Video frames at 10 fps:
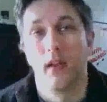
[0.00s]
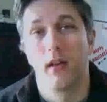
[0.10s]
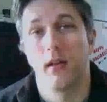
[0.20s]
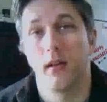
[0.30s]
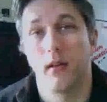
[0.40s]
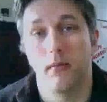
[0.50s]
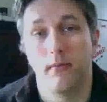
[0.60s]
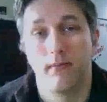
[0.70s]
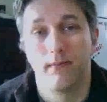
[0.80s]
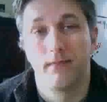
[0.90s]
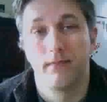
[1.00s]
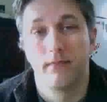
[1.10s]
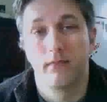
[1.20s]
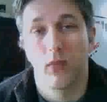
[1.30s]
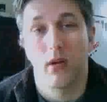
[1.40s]

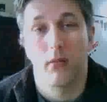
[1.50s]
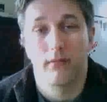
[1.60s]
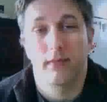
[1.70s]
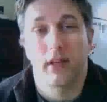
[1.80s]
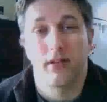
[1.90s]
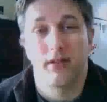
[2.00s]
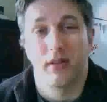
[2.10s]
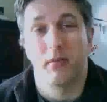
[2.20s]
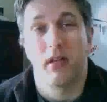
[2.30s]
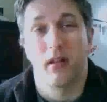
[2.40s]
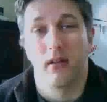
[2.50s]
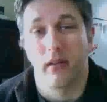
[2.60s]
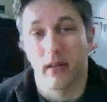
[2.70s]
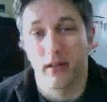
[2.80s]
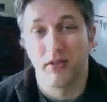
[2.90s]
Well, because it's me, I
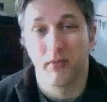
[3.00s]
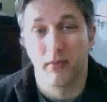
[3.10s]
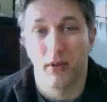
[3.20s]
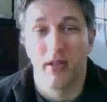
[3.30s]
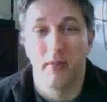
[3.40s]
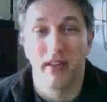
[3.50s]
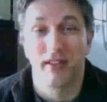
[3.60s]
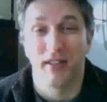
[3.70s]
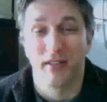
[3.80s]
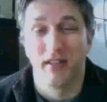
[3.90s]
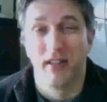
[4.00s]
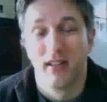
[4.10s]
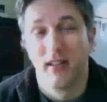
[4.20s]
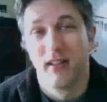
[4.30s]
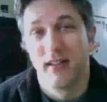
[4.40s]
guess, so it makes sense.
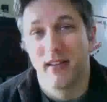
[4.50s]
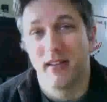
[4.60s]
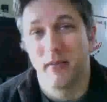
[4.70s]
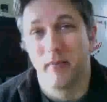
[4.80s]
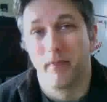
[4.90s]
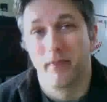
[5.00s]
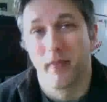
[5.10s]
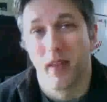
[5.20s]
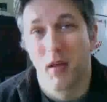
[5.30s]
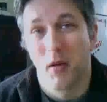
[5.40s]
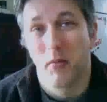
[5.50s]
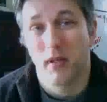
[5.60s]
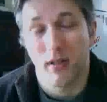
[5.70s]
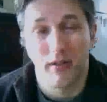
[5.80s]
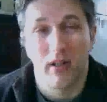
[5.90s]
But to
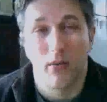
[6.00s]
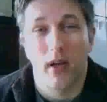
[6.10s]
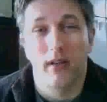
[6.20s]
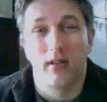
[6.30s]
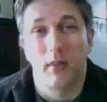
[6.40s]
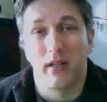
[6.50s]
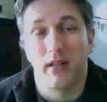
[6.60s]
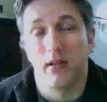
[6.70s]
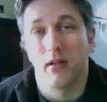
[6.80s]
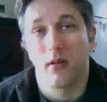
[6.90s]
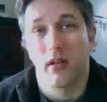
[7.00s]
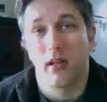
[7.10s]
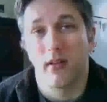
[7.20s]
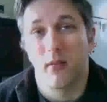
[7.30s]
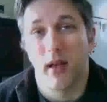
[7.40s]
understand why it's a big deal, I mean, you
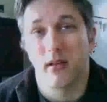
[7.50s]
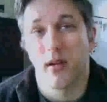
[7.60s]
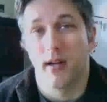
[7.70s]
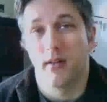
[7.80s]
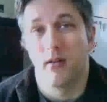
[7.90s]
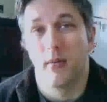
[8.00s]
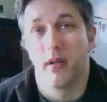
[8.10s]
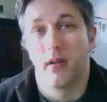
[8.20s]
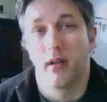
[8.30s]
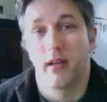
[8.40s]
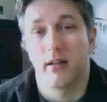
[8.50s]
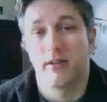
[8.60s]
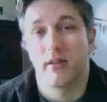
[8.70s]
have to backtrack a little bit, I guess.